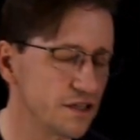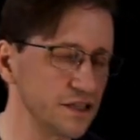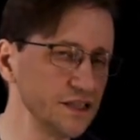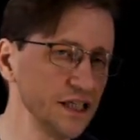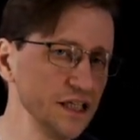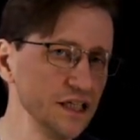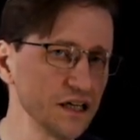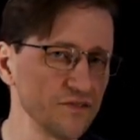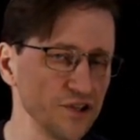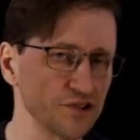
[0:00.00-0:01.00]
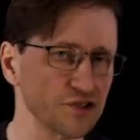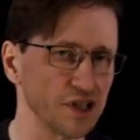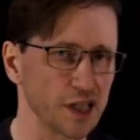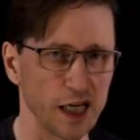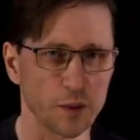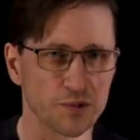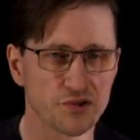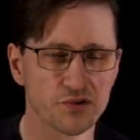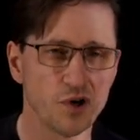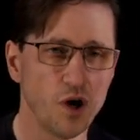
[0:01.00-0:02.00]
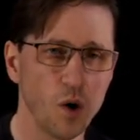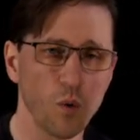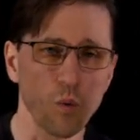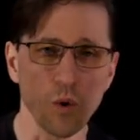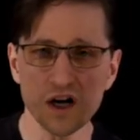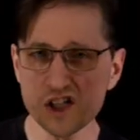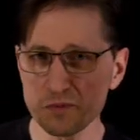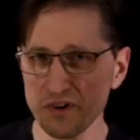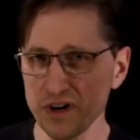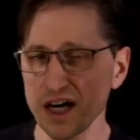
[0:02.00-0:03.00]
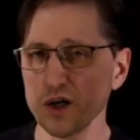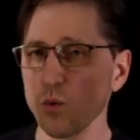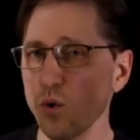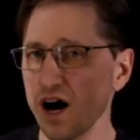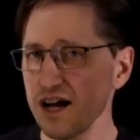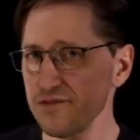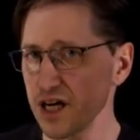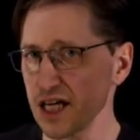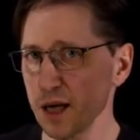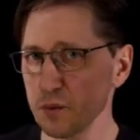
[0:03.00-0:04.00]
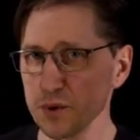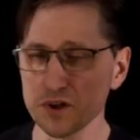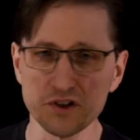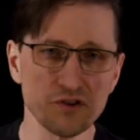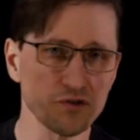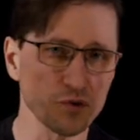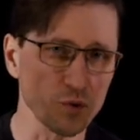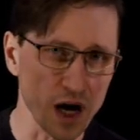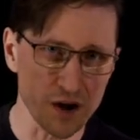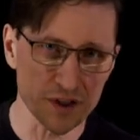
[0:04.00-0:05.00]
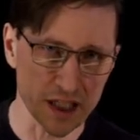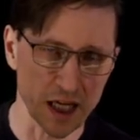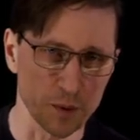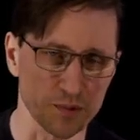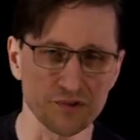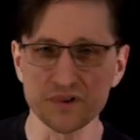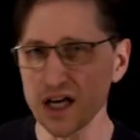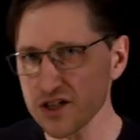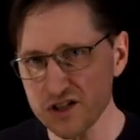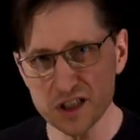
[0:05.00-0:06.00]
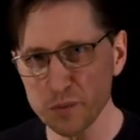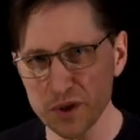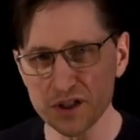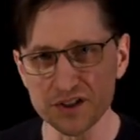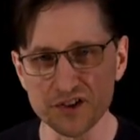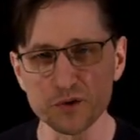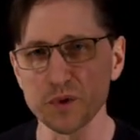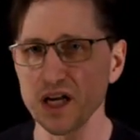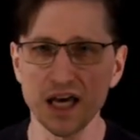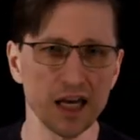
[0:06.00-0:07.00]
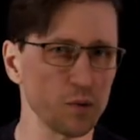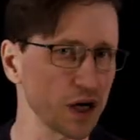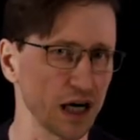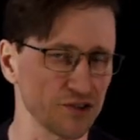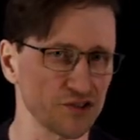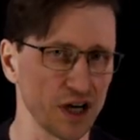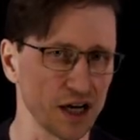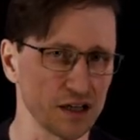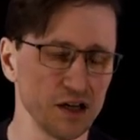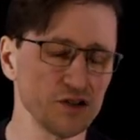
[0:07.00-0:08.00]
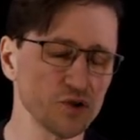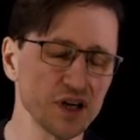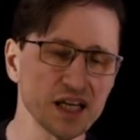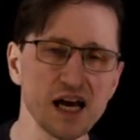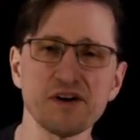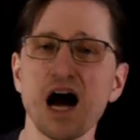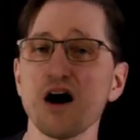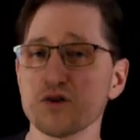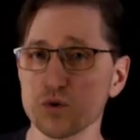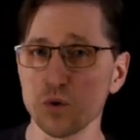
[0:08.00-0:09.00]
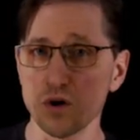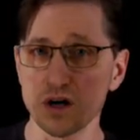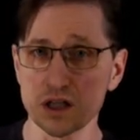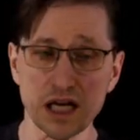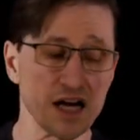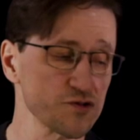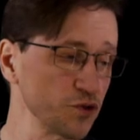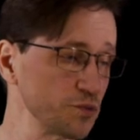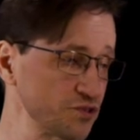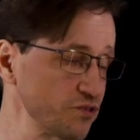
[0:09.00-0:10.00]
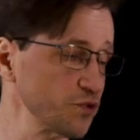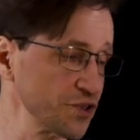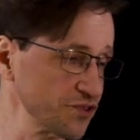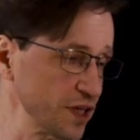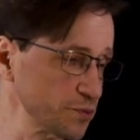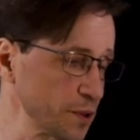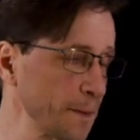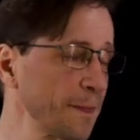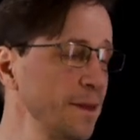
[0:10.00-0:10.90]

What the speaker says: The dean of this campus wants to provide Wi-Fi capability throughout the campus, not just in the buildings, but anywhere outside, so they can have outdoor classrooms, for example.